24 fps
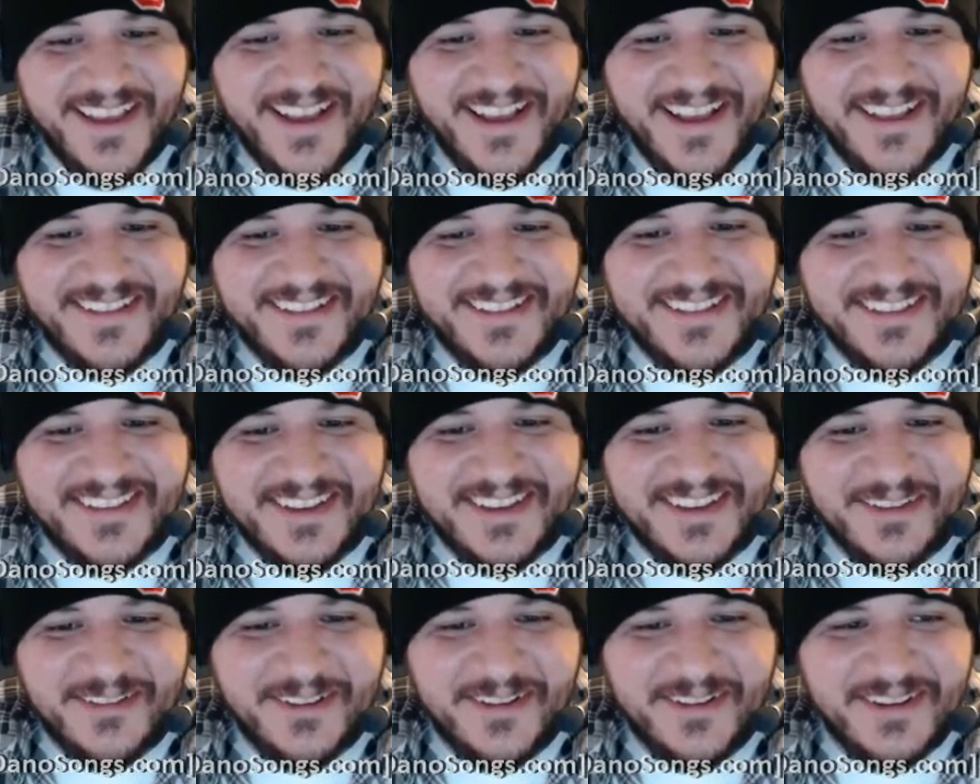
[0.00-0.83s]
I'll just
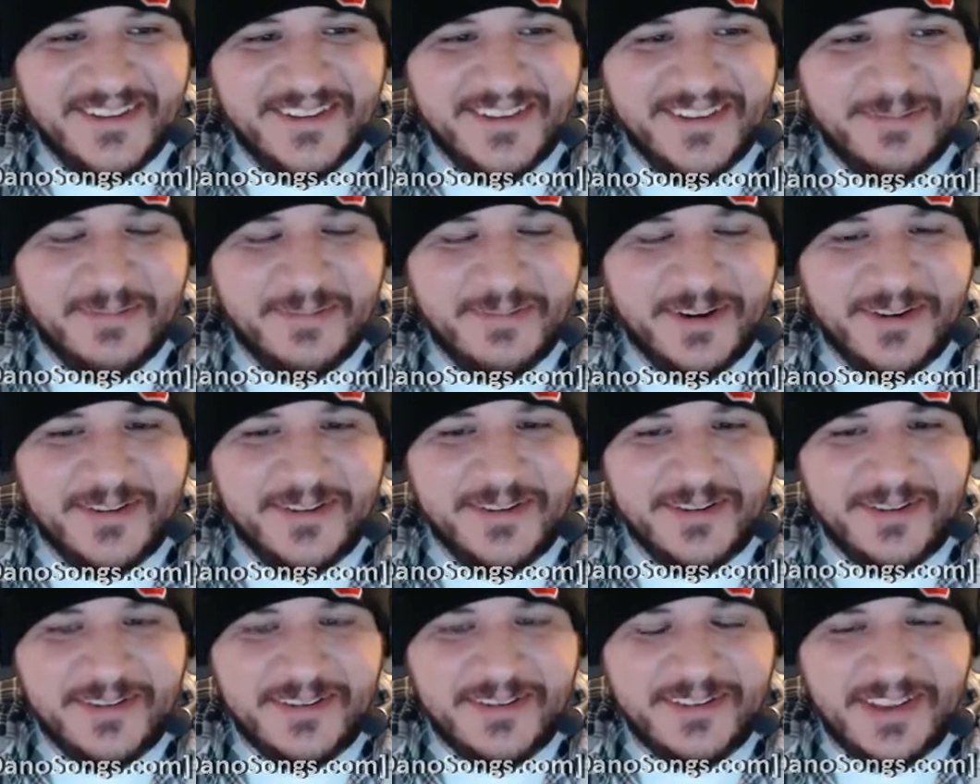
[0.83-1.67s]
get rid of these
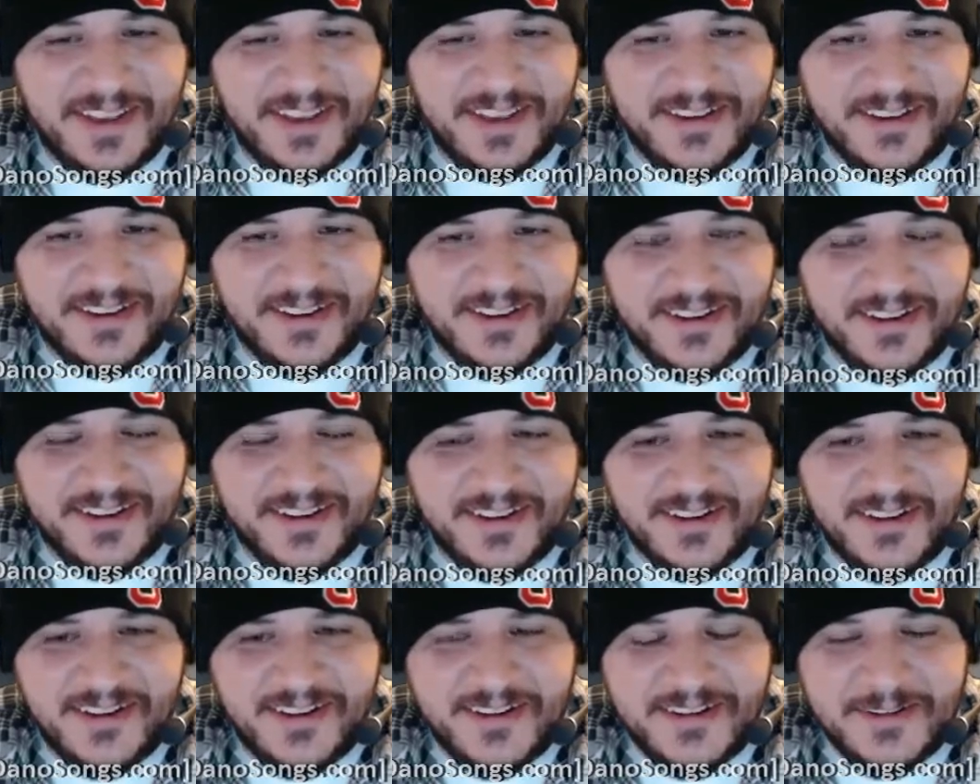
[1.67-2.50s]
parachutes down
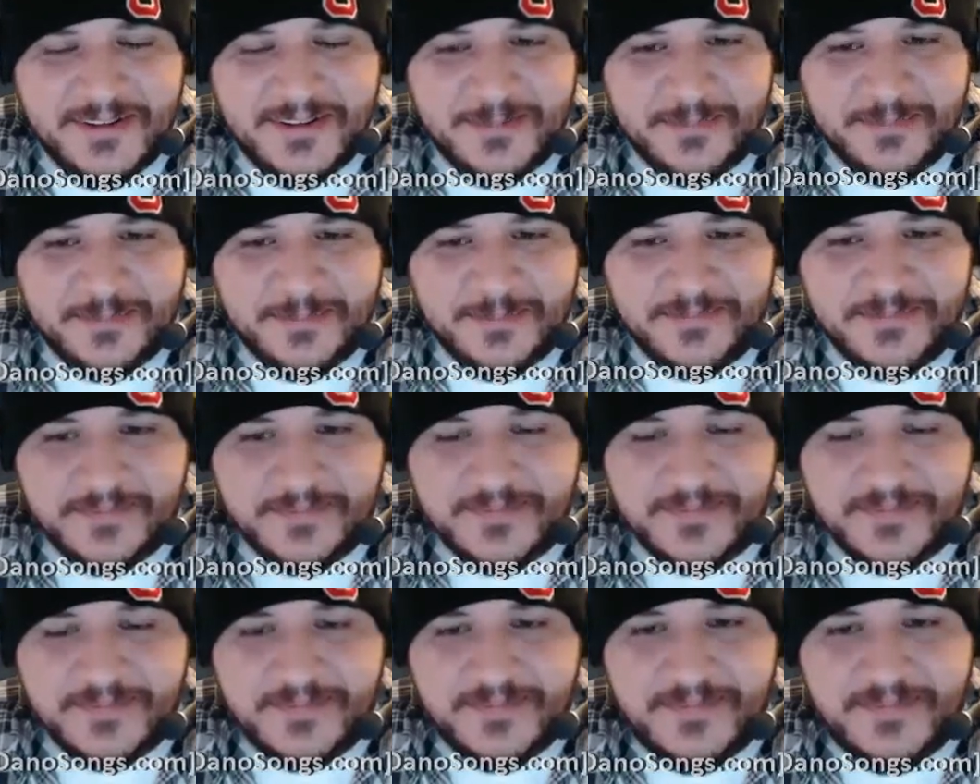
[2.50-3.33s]
here,
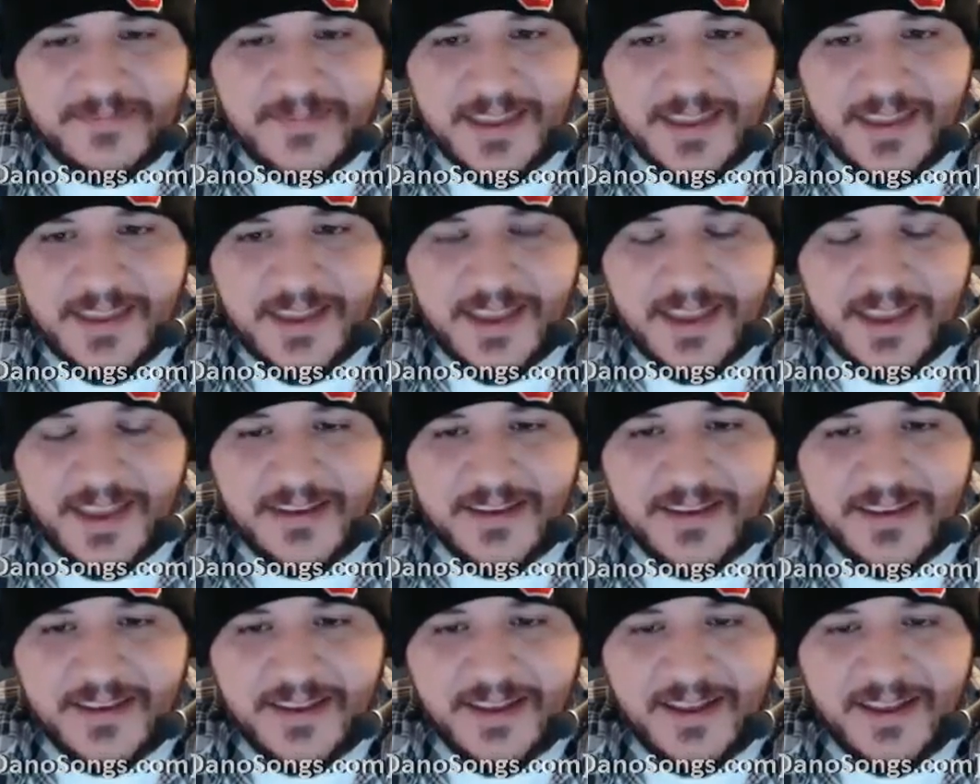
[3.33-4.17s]

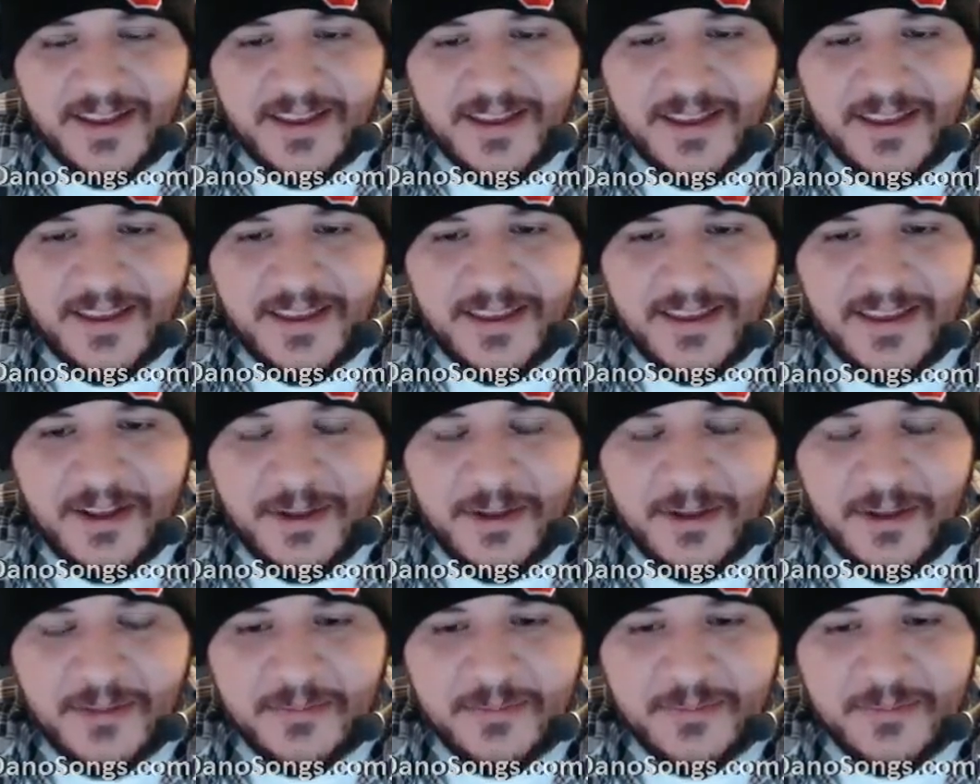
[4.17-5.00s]
and
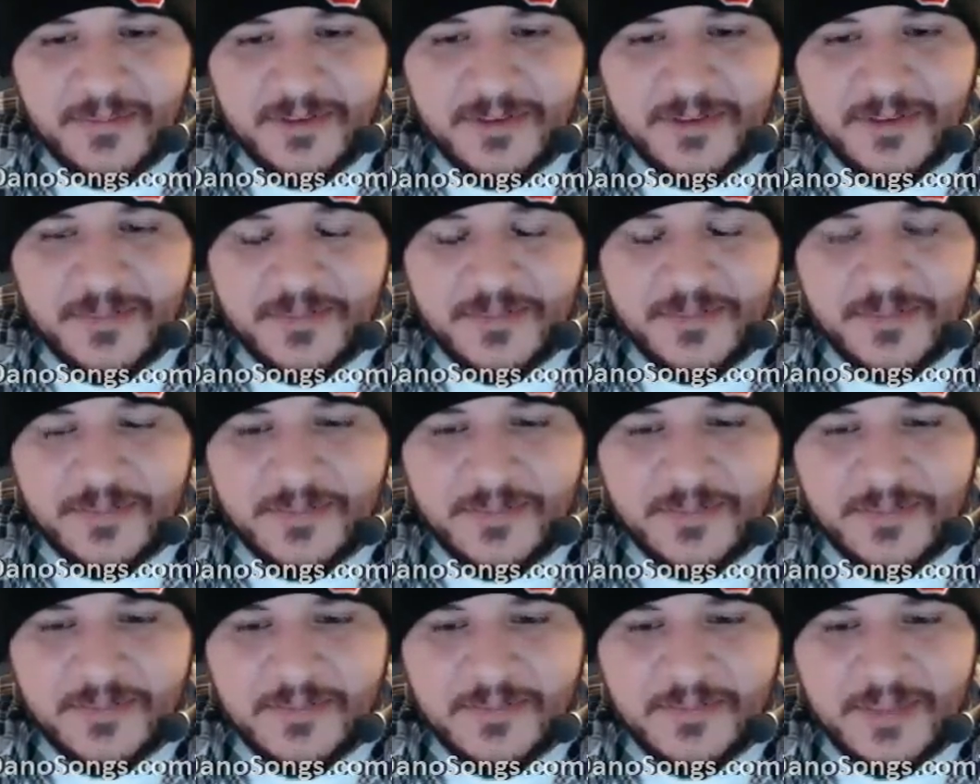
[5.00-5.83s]
I'll just
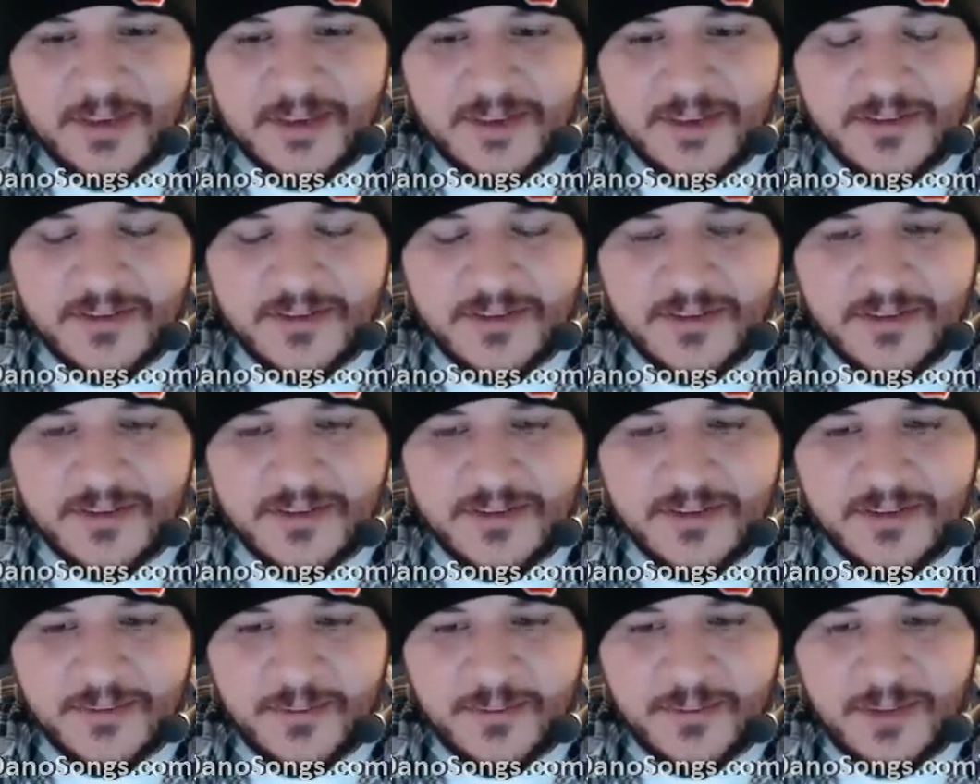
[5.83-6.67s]
make sure
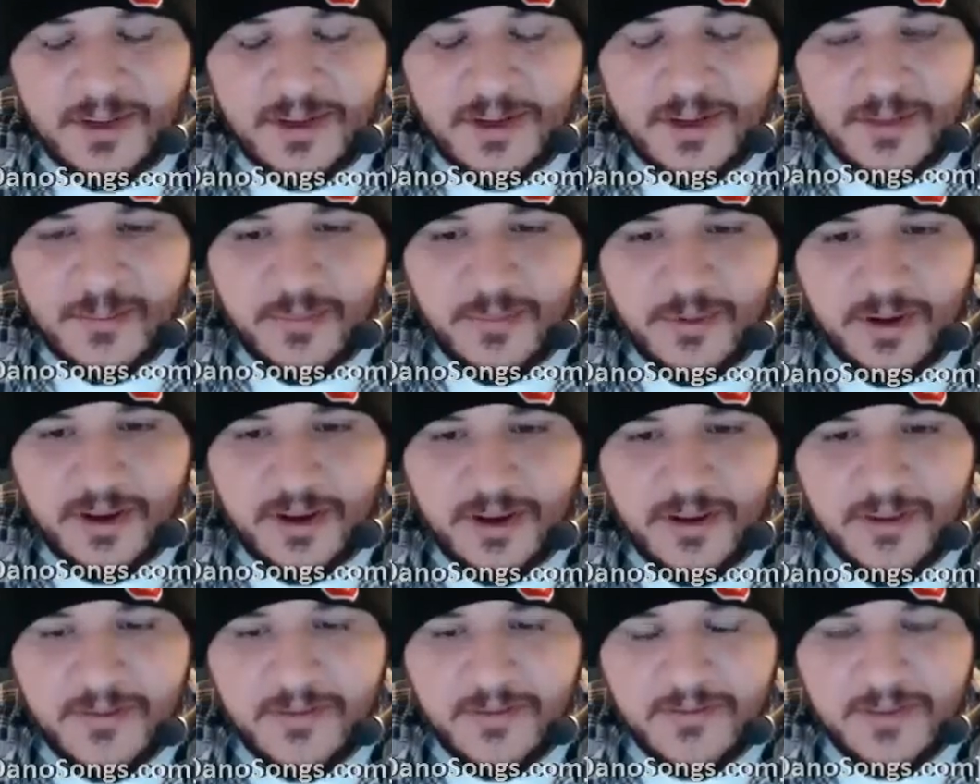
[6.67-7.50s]
to bring
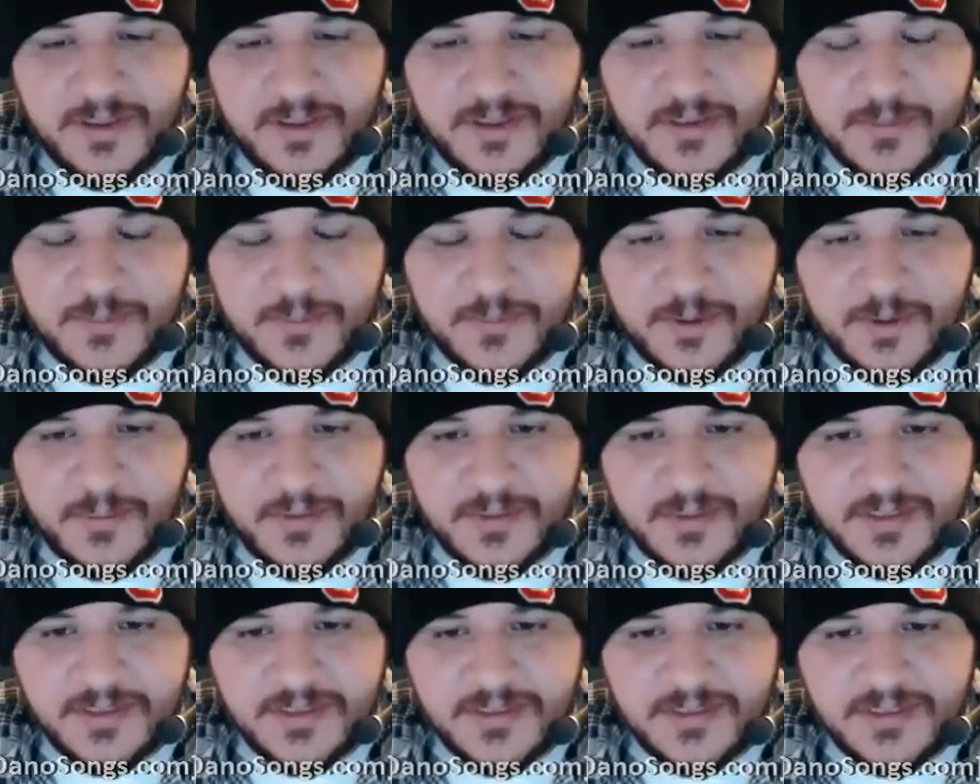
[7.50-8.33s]
all of the
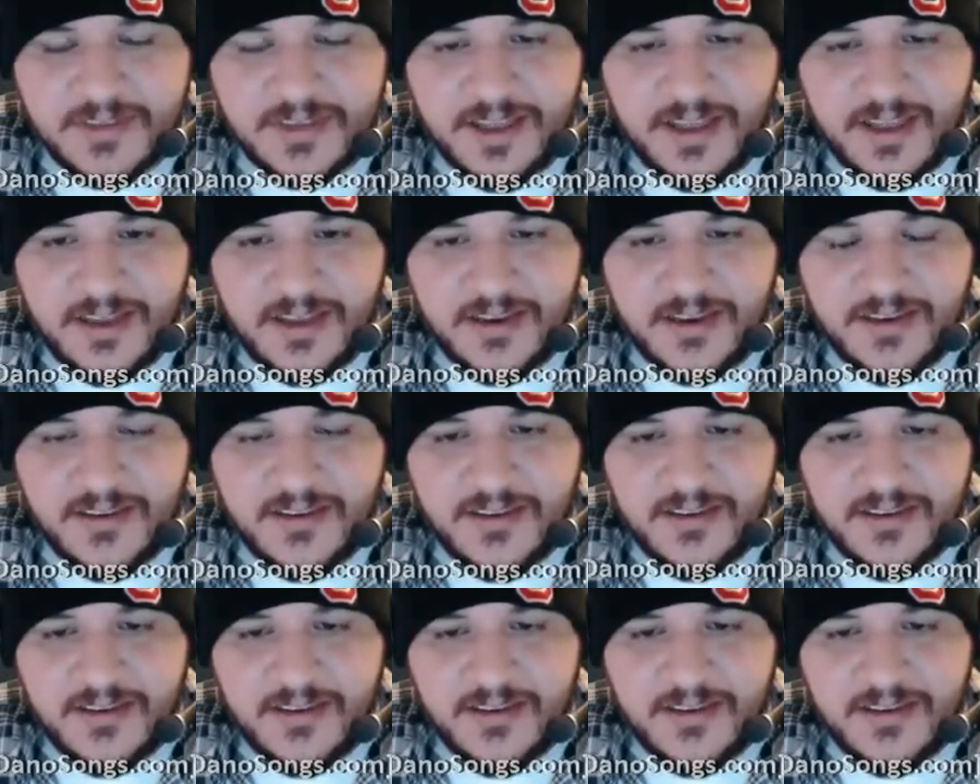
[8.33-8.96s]
experiments inside